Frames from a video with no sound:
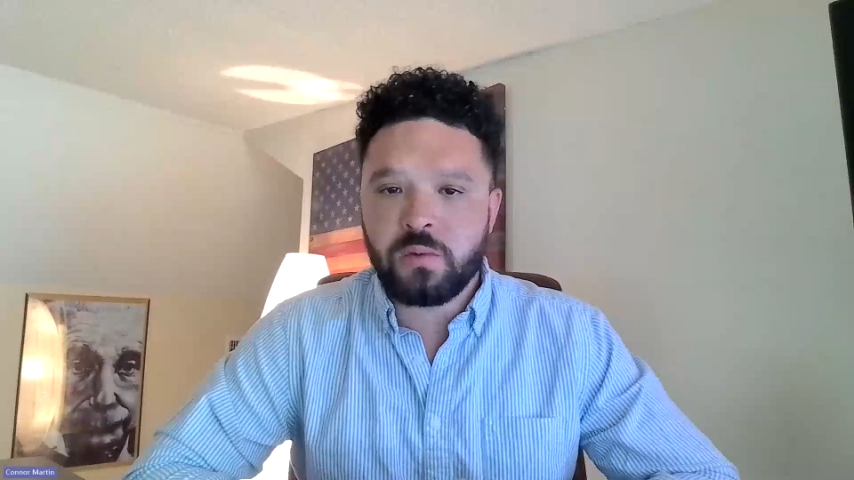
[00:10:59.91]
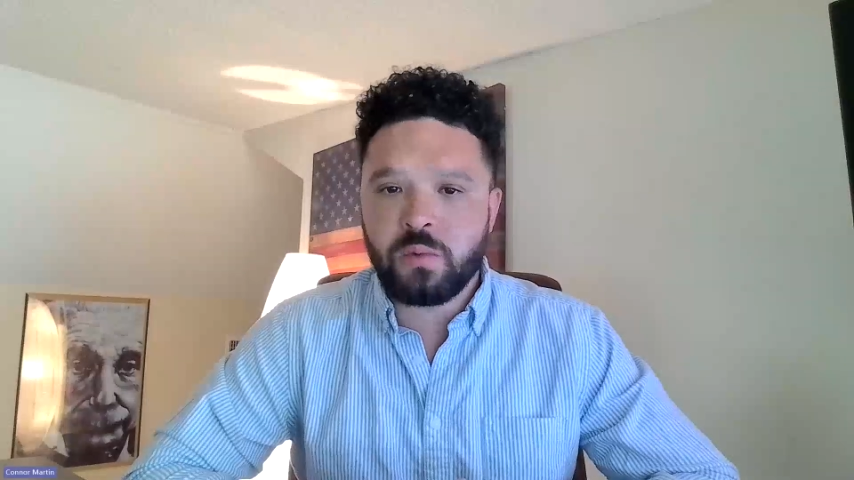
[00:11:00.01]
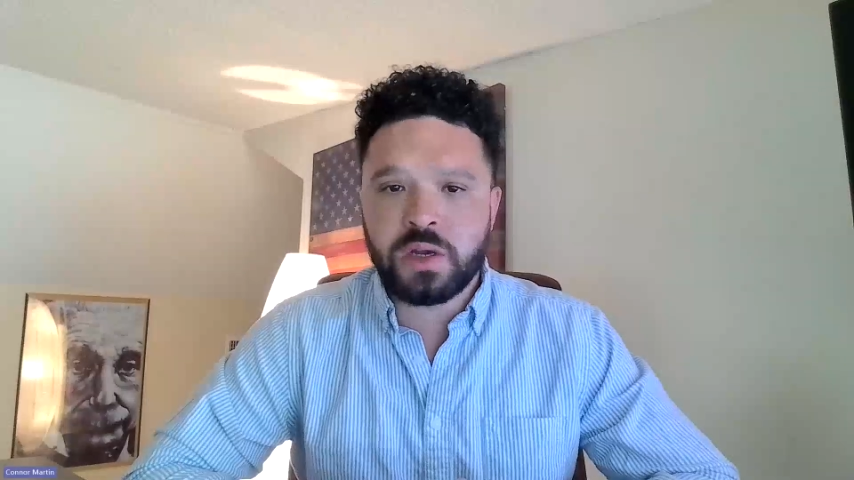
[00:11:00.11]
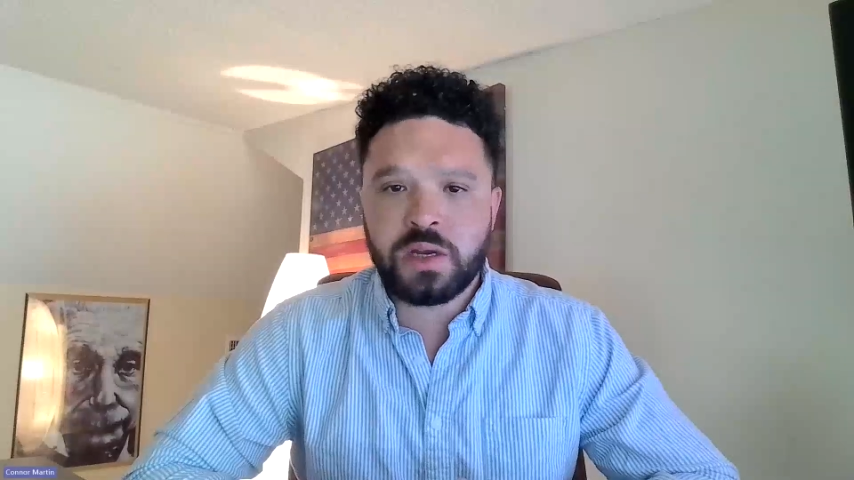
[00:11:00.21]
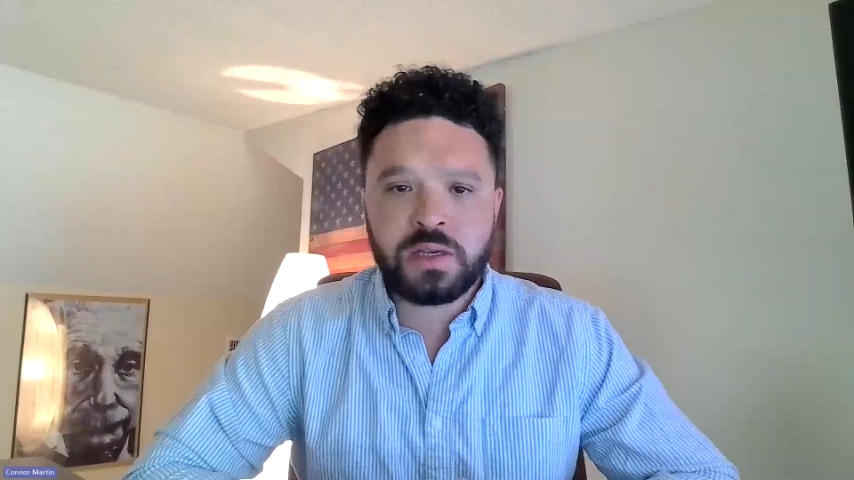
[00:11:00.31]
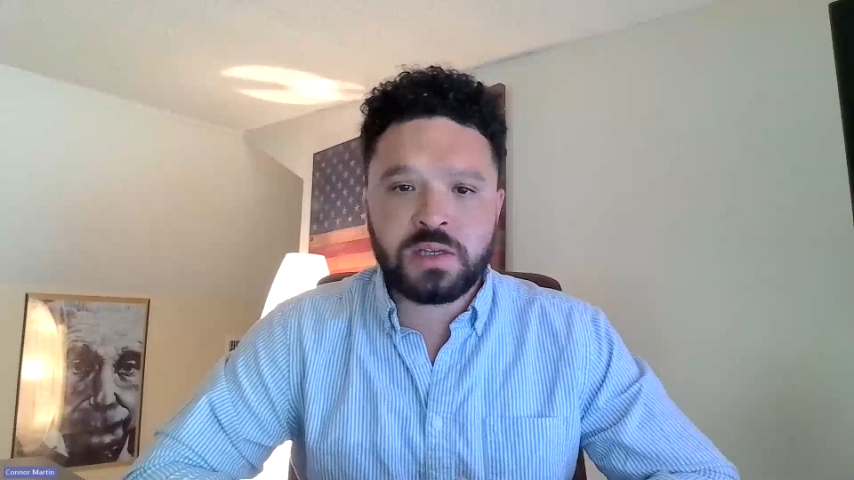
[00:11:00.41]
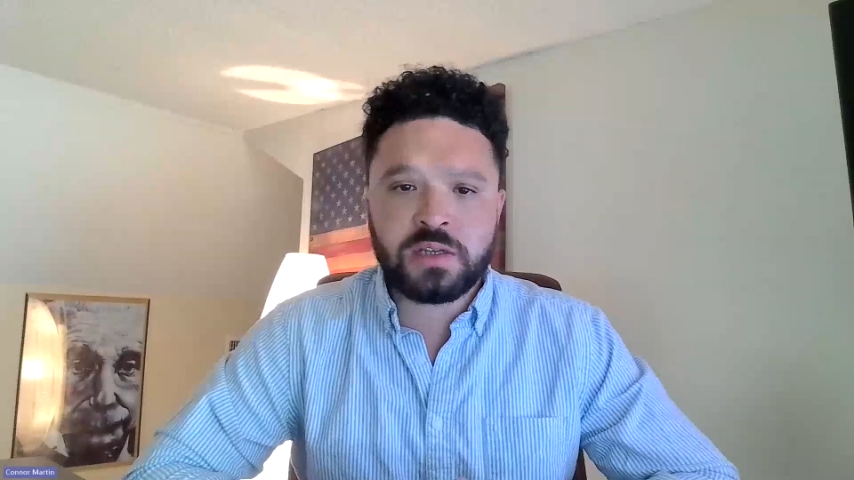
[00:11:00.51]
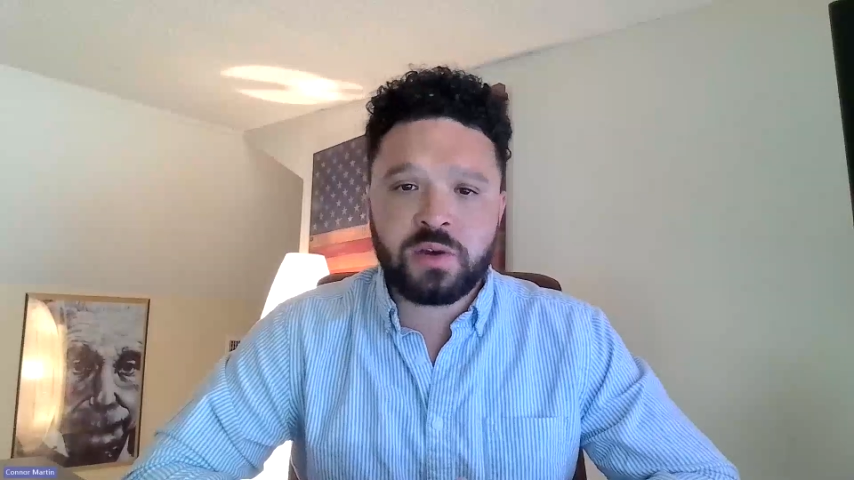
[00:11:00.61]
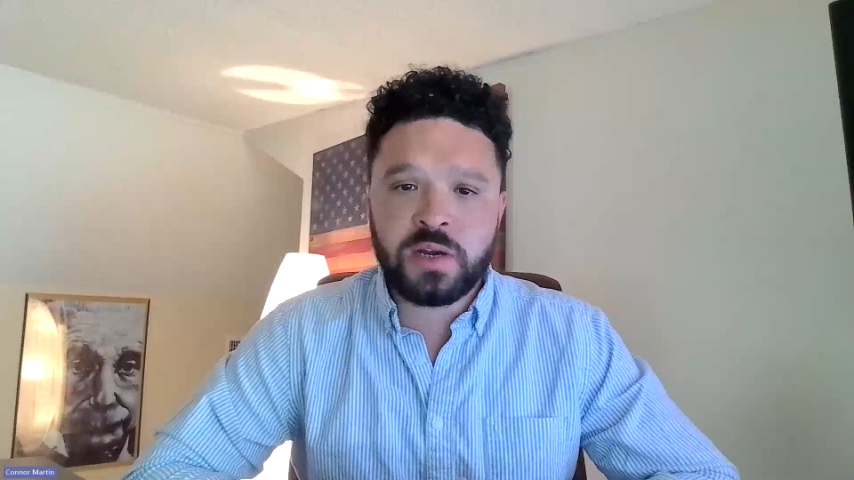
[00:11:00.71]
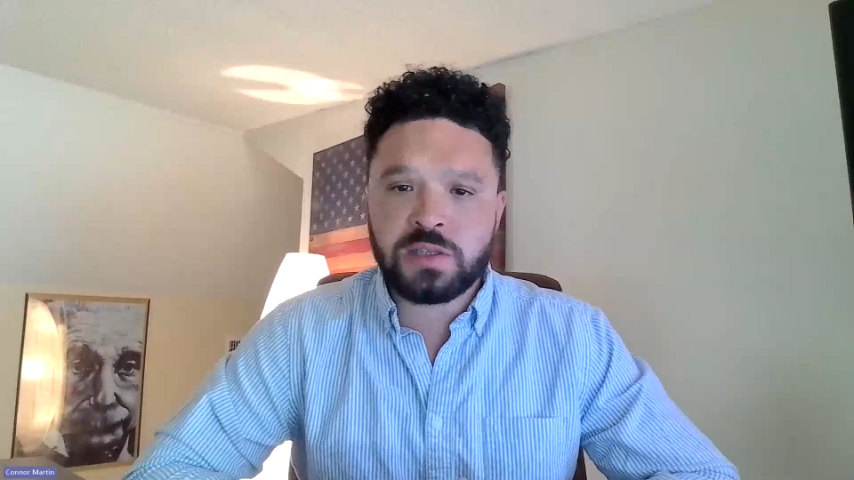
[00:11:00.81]
we're going to need
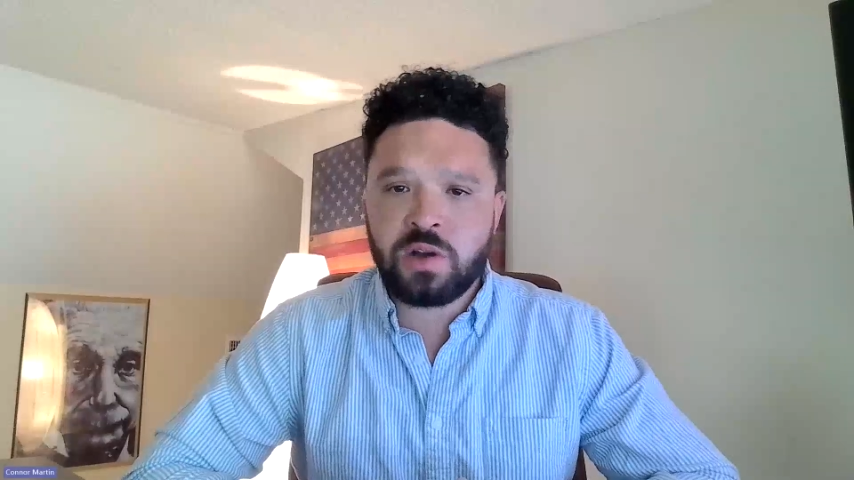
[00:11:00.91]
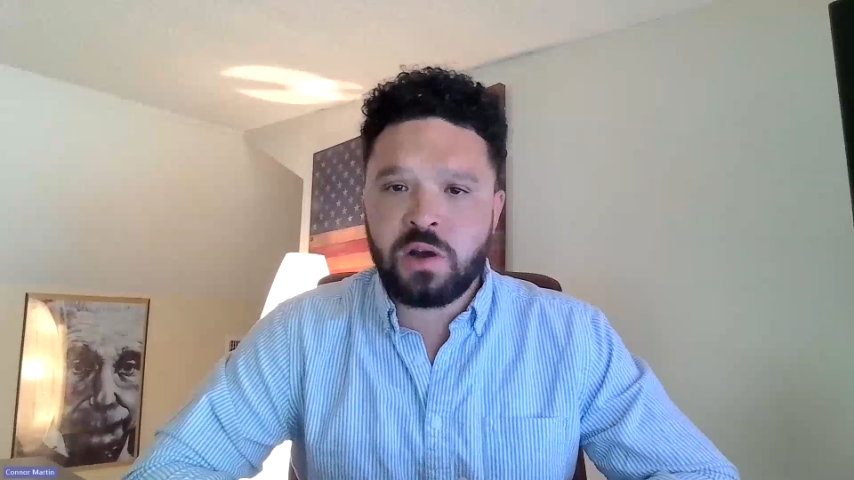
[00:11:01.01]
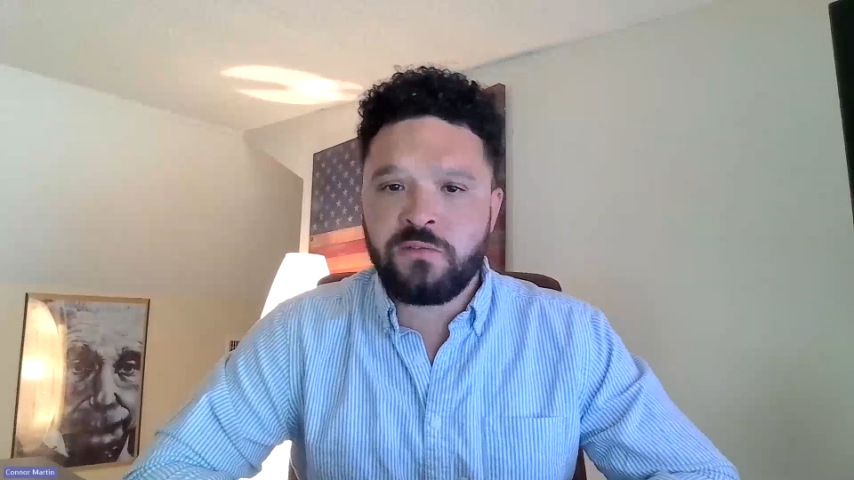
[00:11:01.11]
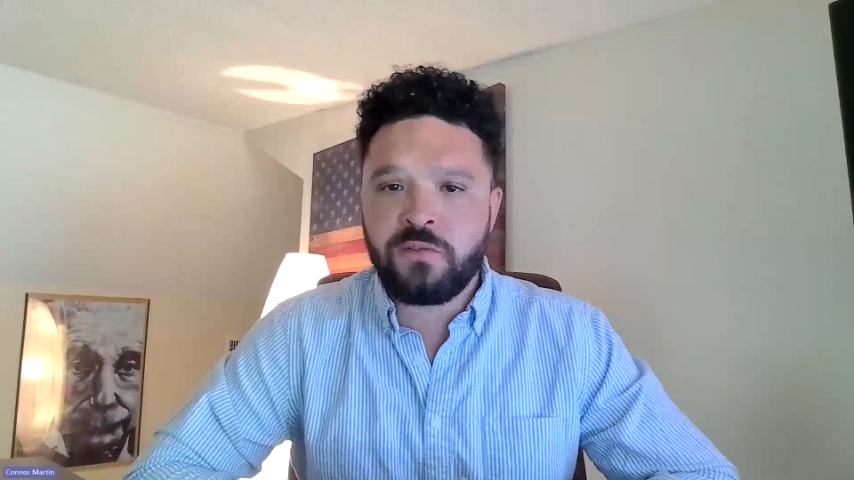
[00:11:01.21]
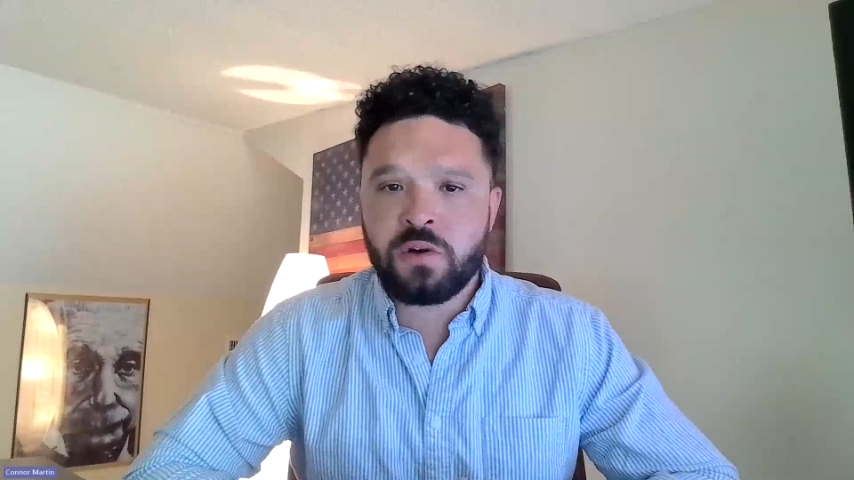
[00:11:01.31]
to try to solve